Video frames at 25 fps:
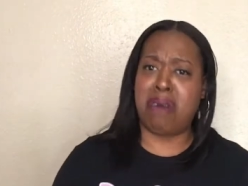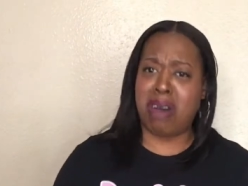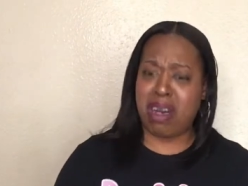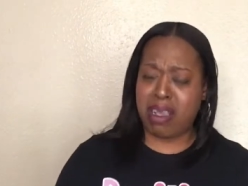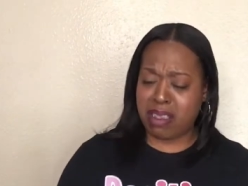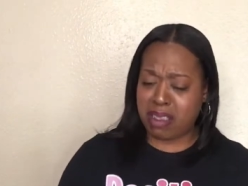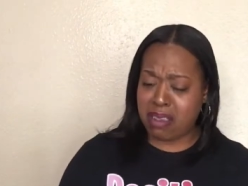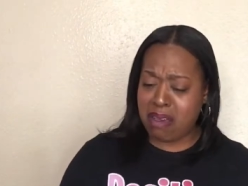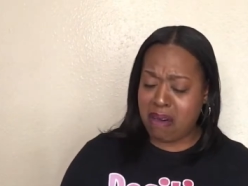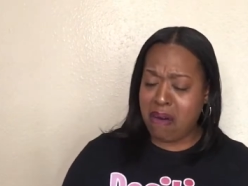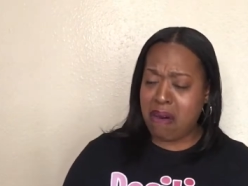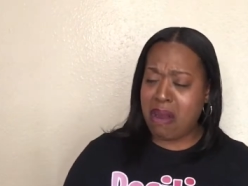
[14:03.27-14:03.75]

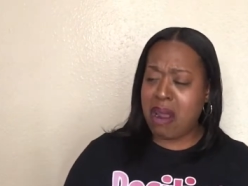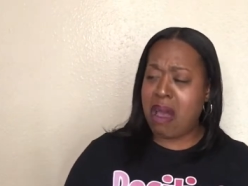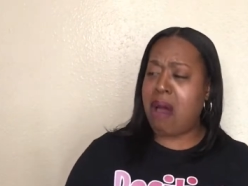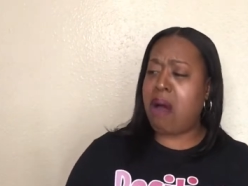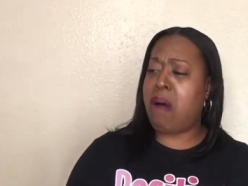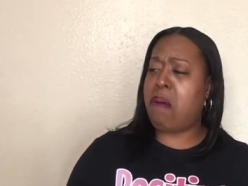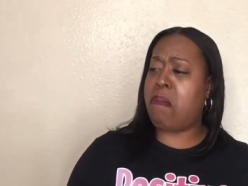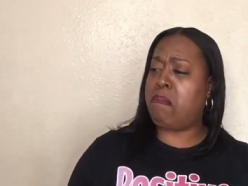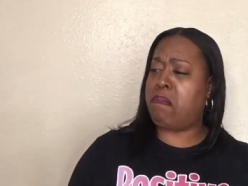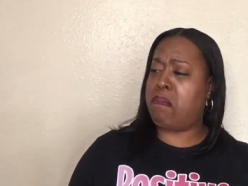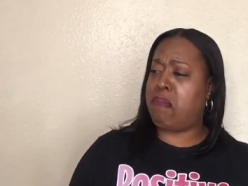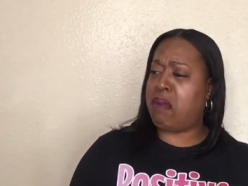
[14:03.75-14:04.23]
What's going
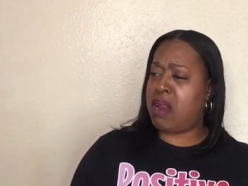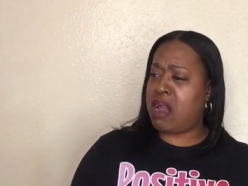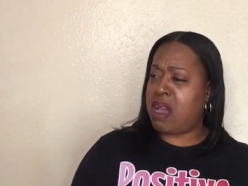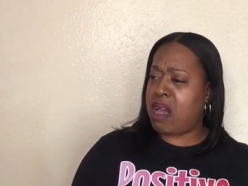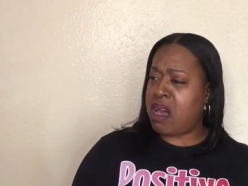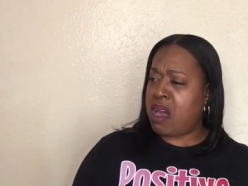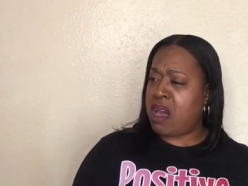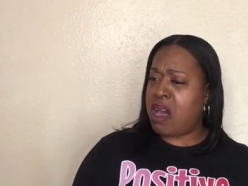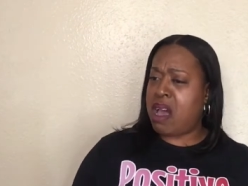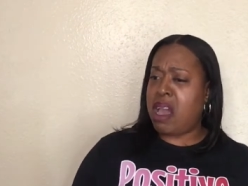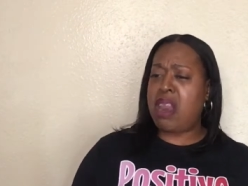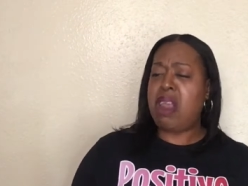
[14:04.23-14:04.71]
on,
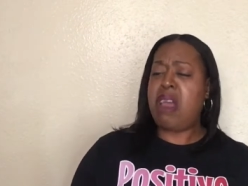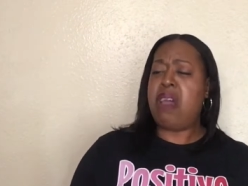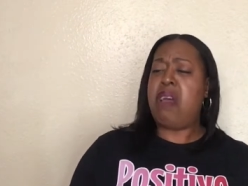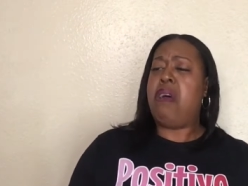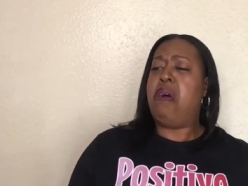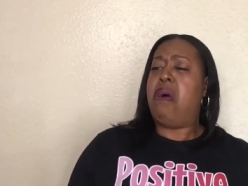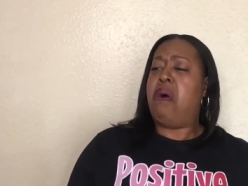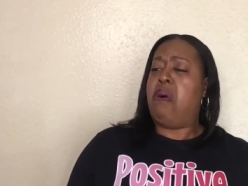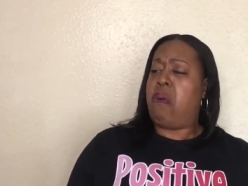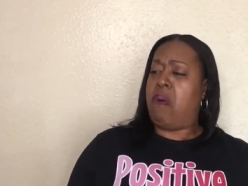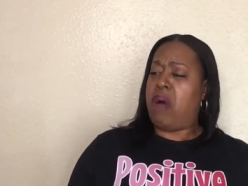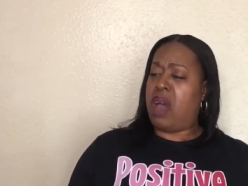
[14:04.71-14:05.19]
blood?
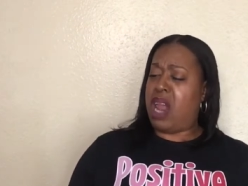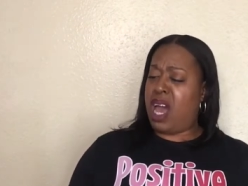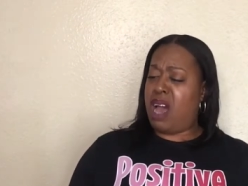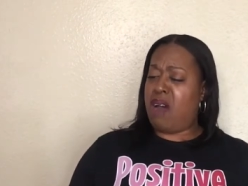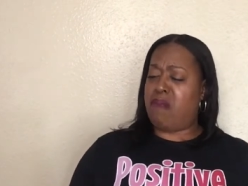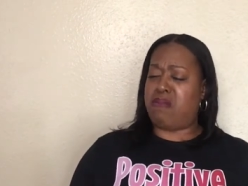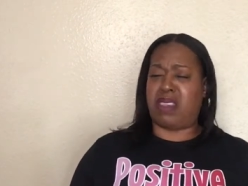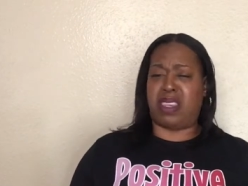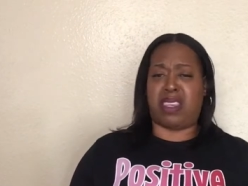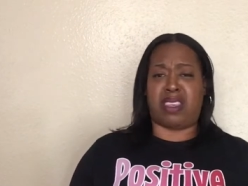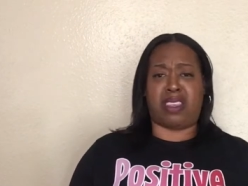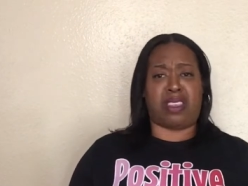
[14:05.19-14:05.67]
What
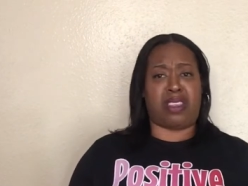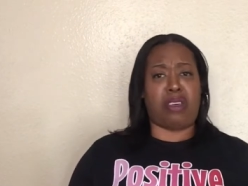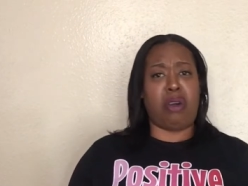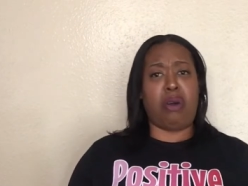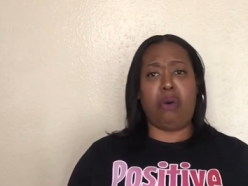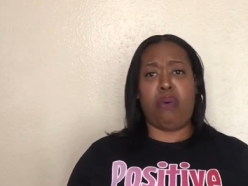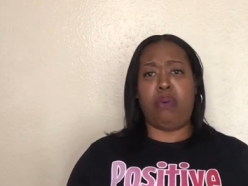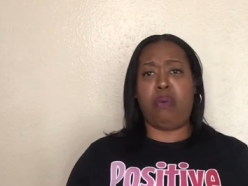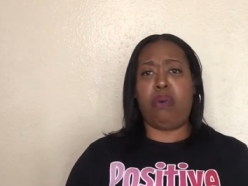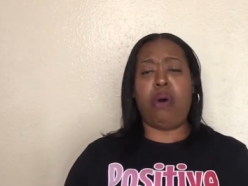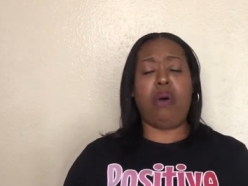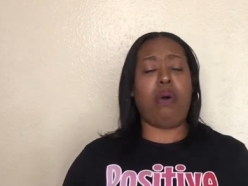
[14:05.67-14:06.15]
up,
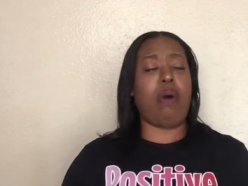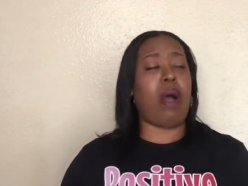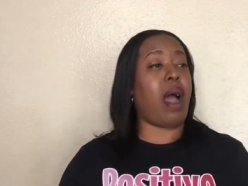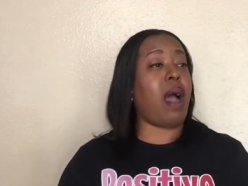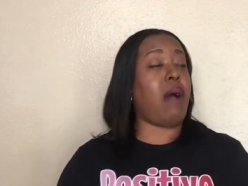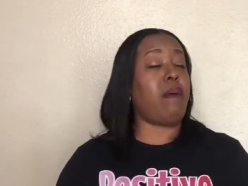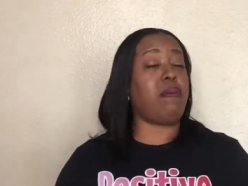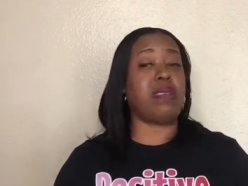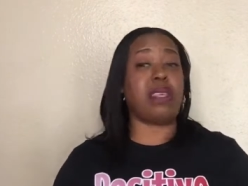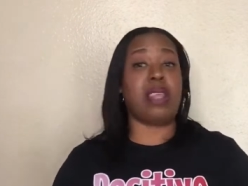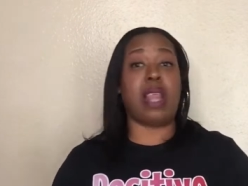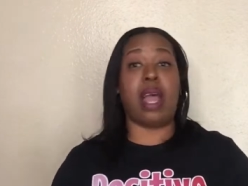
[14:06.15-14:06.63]
Sue Woo?
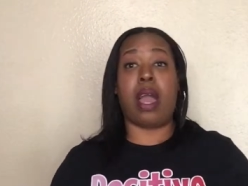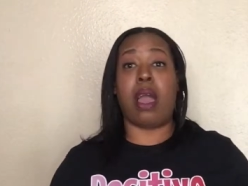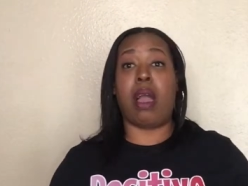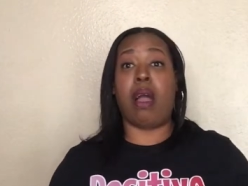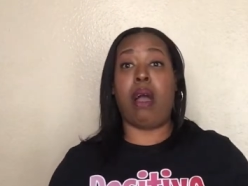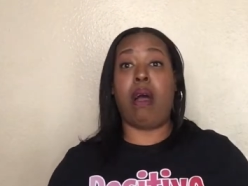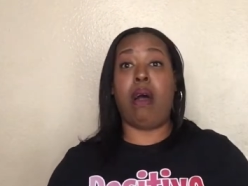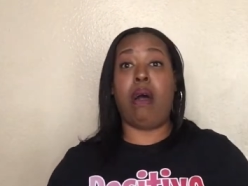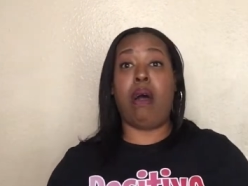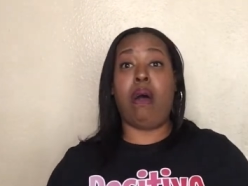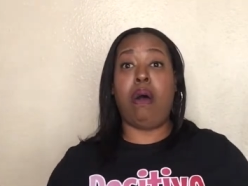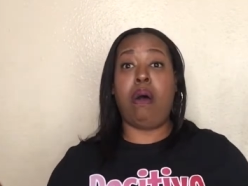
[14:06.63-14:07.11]
I was like,
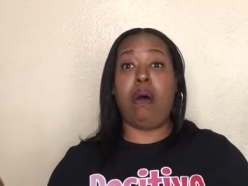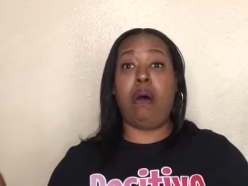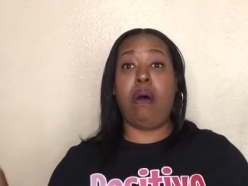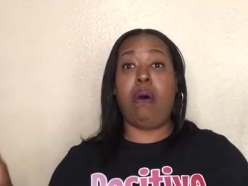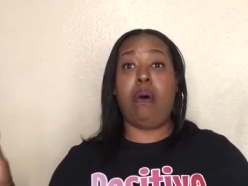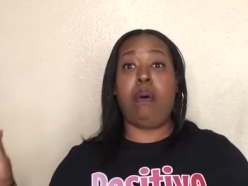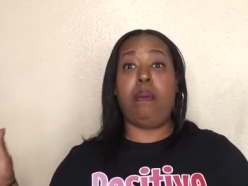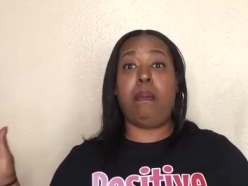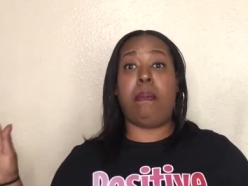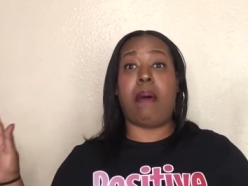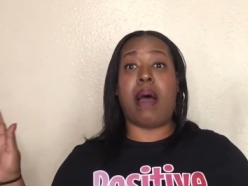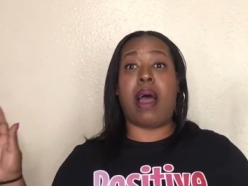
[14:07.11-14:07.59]

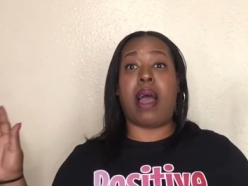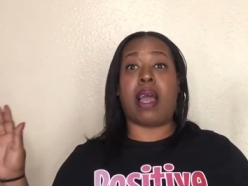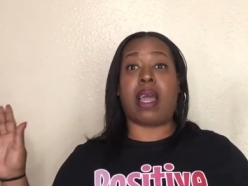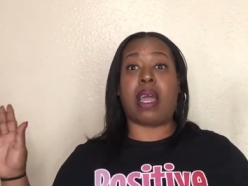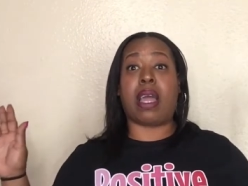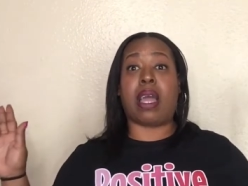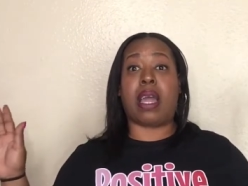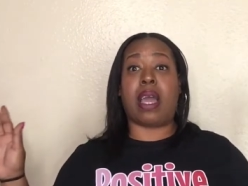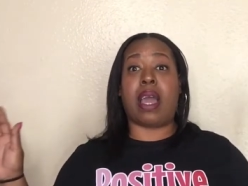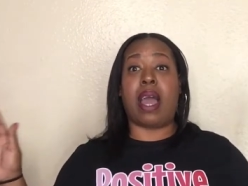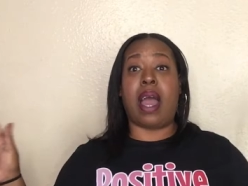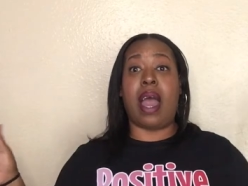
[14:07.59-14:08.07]
oh my
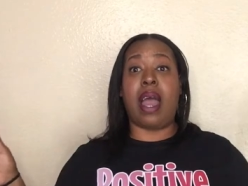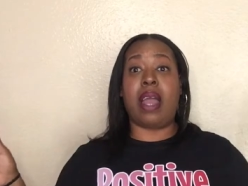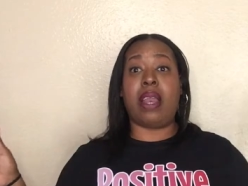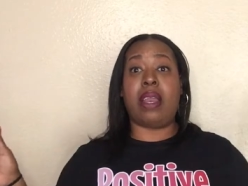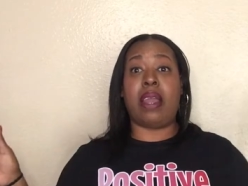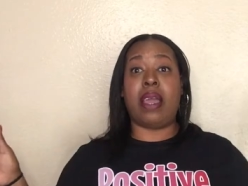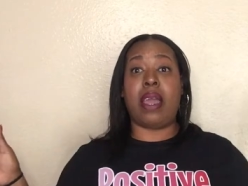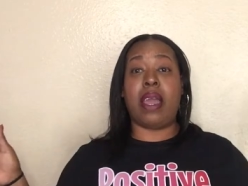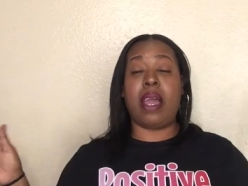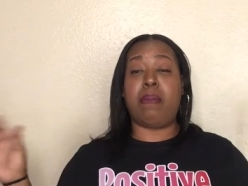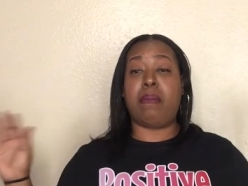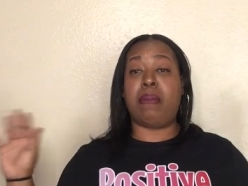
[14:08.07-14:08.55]

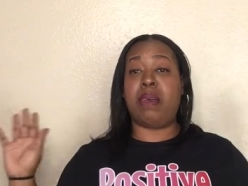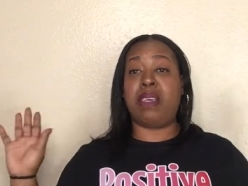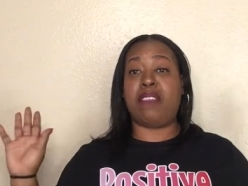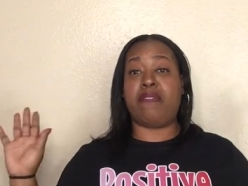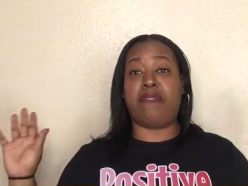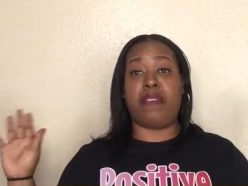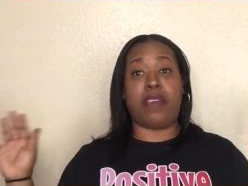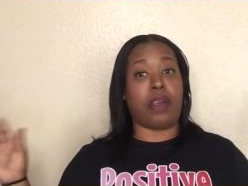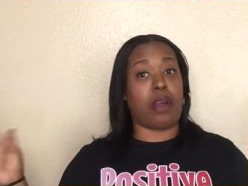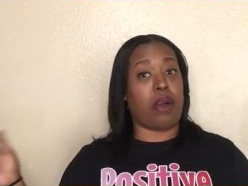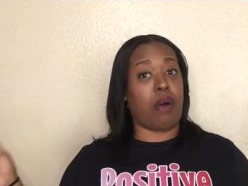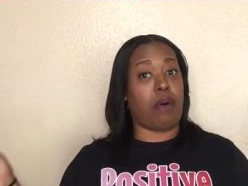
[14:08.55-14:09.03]
goddamn, it's
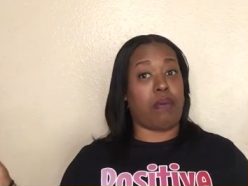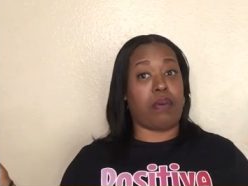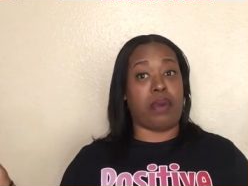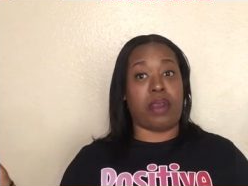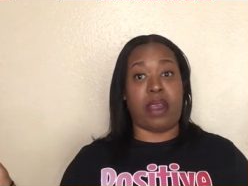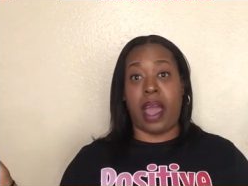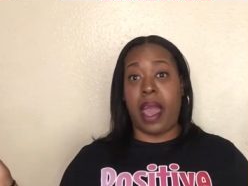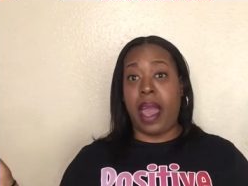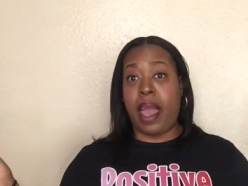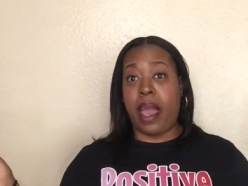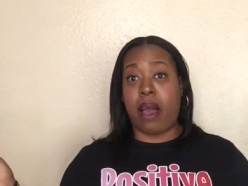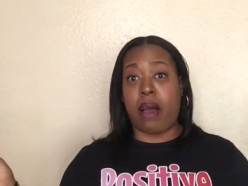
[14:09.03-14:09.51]
finna go
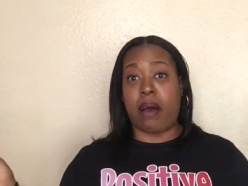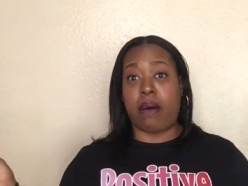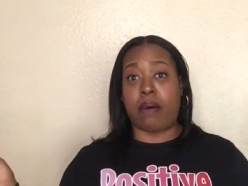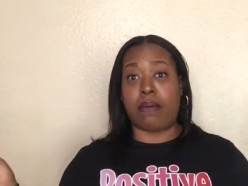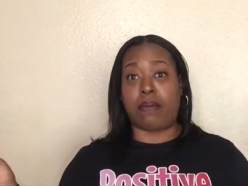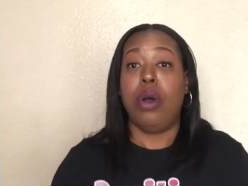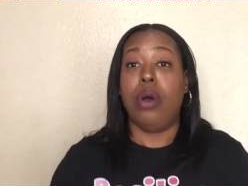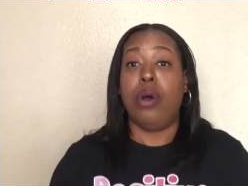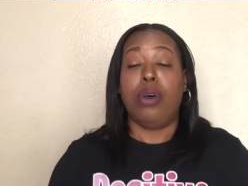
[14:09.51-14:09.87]
down.